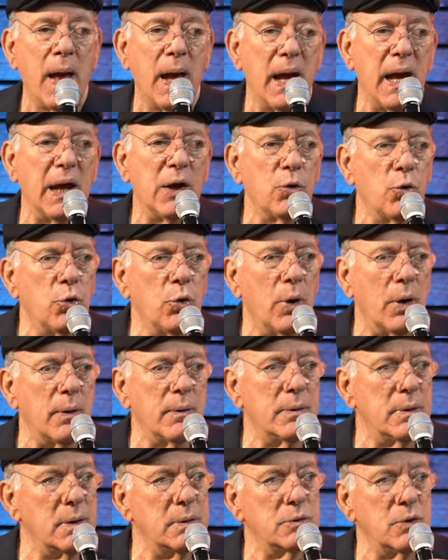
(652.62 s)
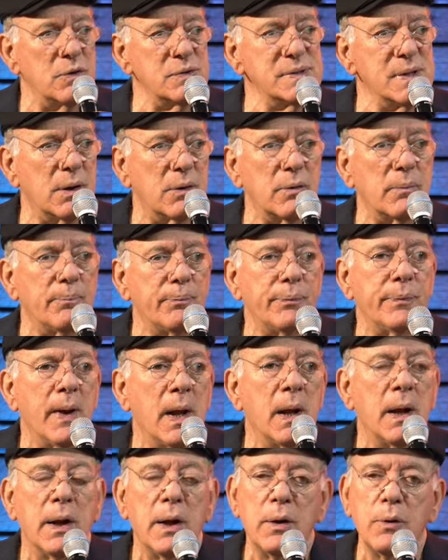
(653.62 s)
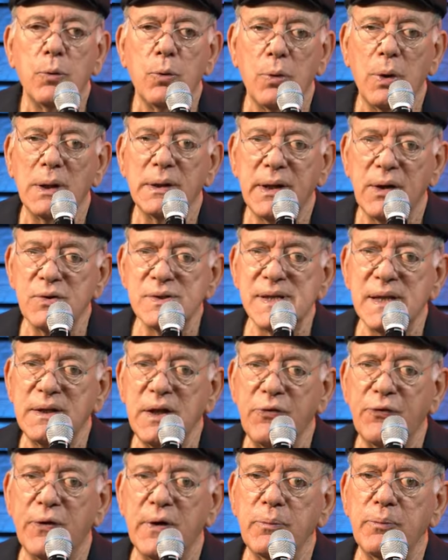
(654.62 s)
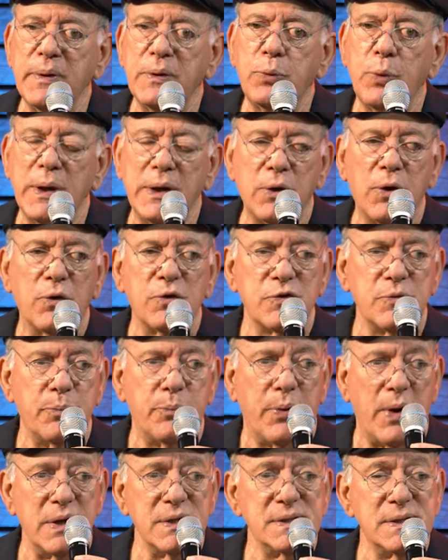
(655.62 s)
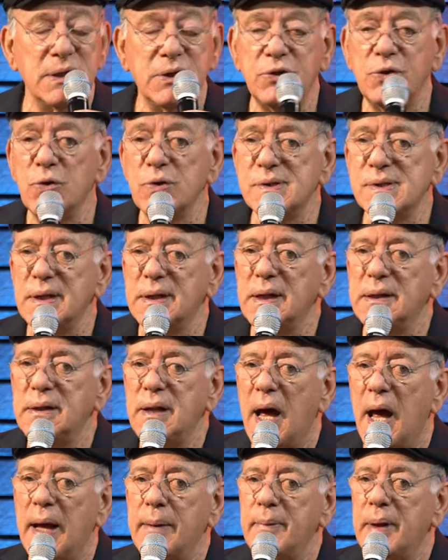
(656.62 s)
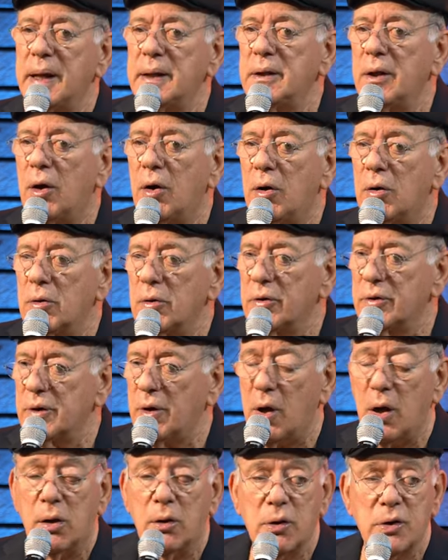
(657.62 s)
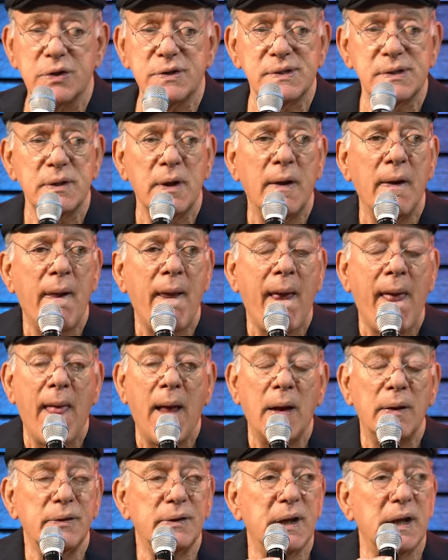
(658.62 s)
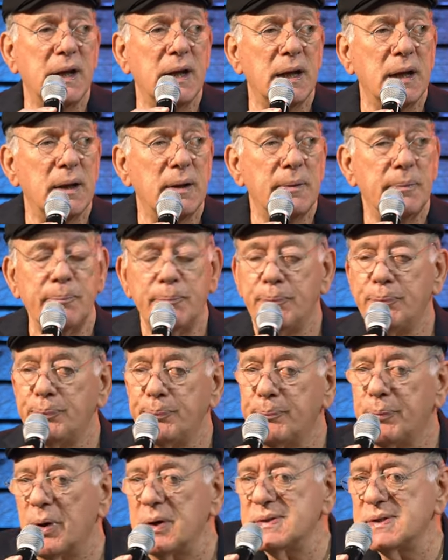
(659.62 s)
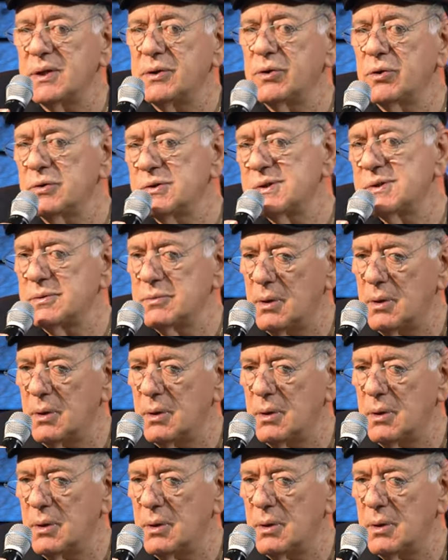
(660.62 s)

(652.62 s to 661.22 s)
And who are, those are, well, there's a difference between those prostitutes at the time and the harlots. The prostitutes